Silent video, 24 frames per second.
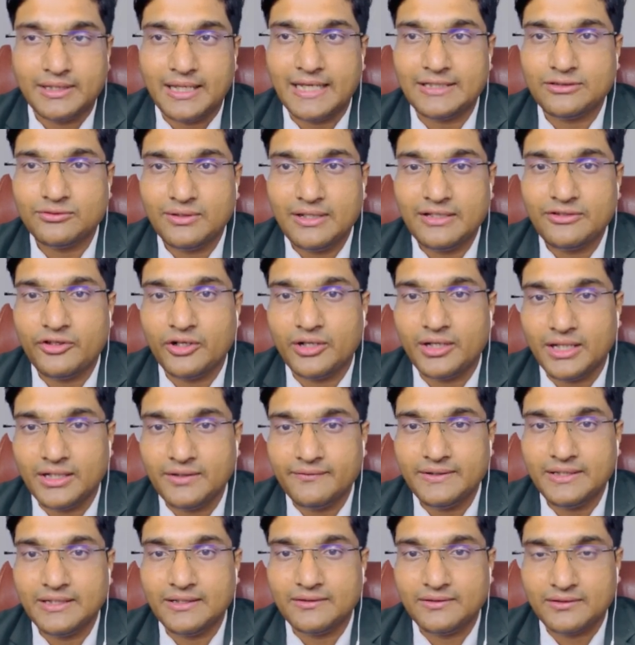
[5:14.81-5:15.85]
As soon as you're done
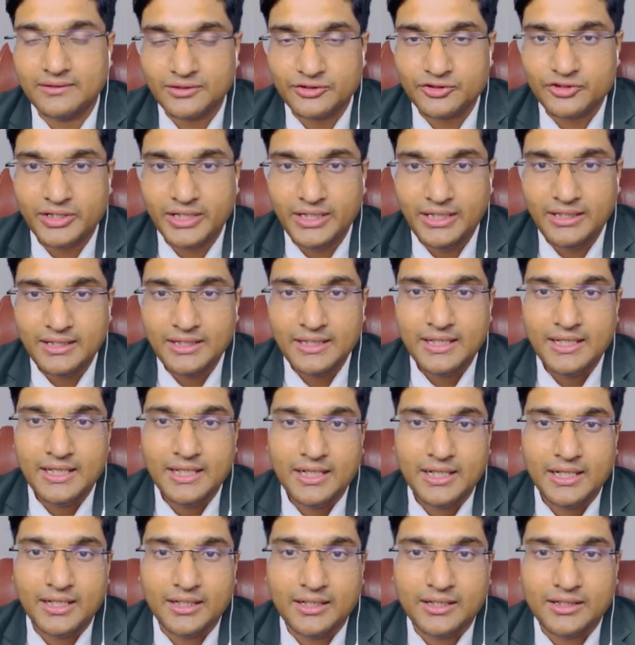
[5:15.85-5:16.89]
with this surgery,
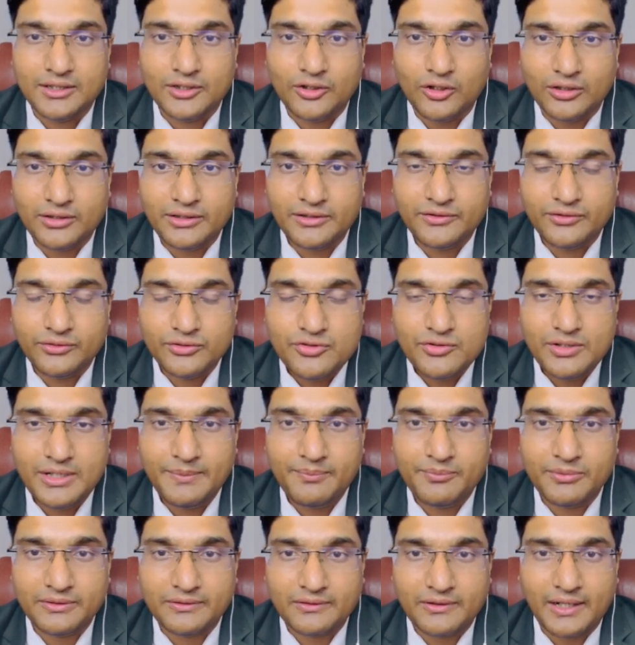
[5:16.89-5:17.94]
doctors usually
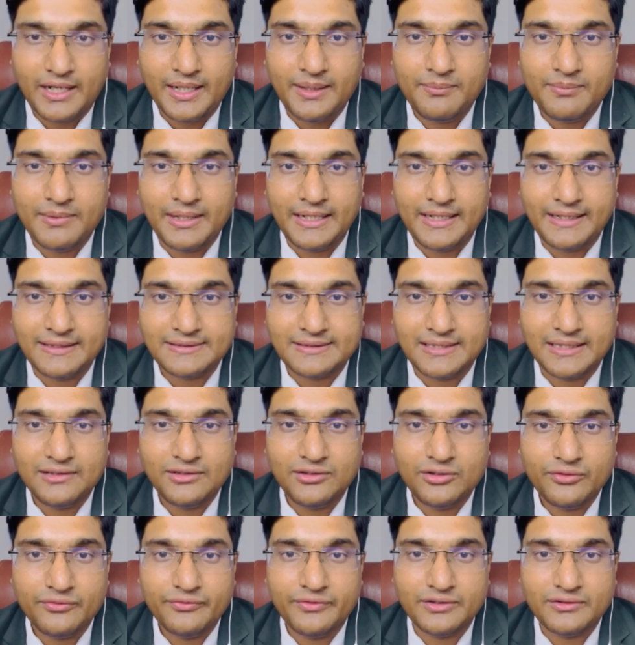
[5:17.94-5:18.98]
prescribe an
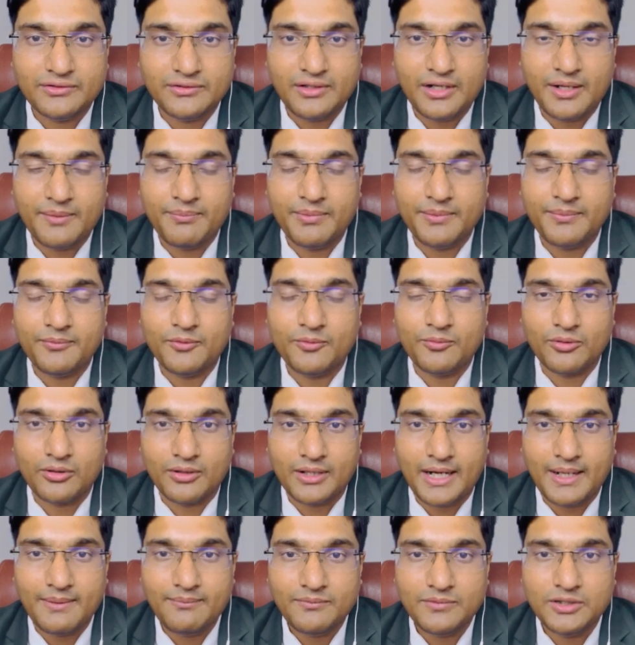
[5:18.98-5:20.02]
extensive physiotherapy
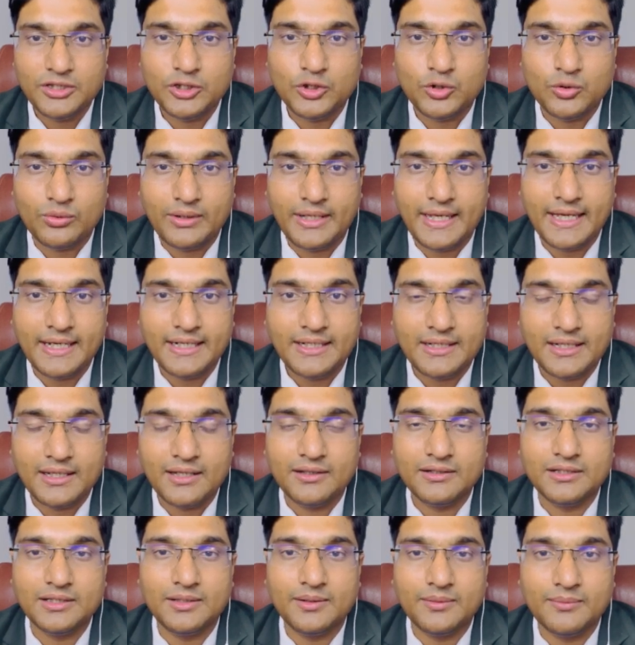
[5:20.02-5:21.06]
program to get
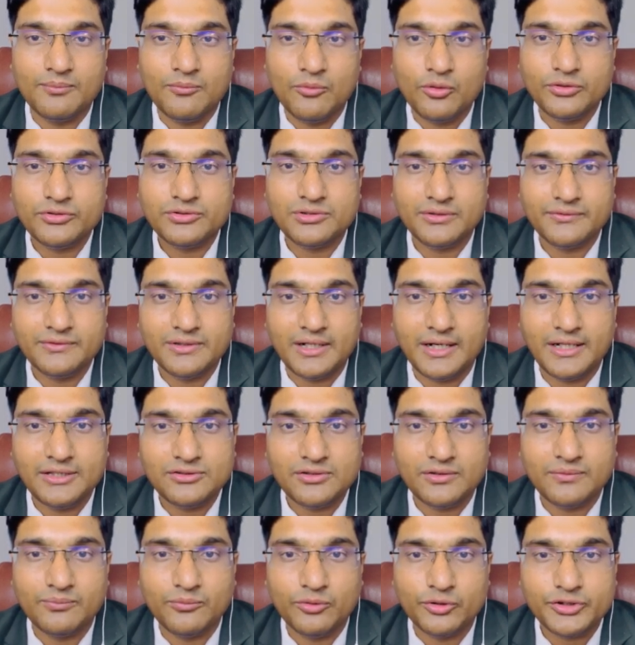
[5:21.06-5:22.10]
the most of the range
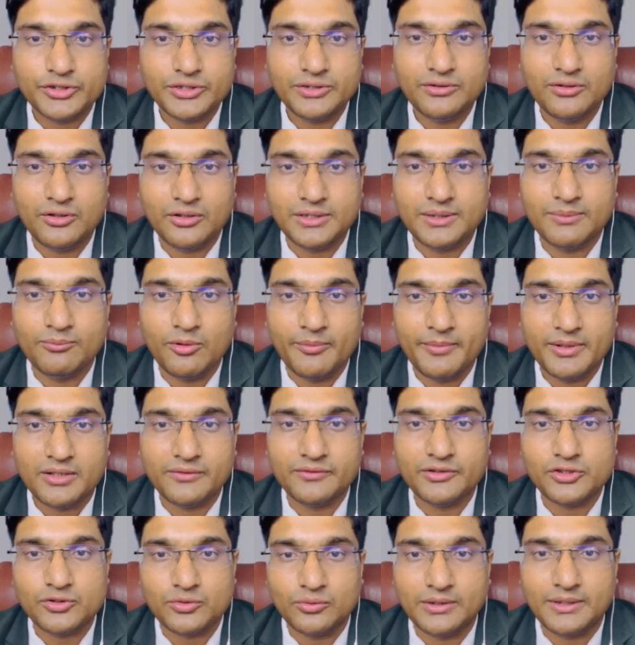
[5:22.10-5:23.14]
of motion or the movement of
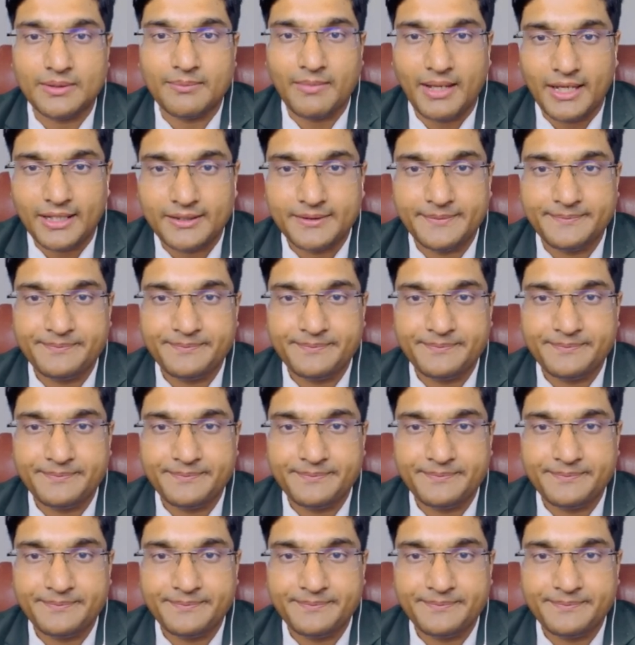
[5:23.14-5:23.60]
the shoulder back.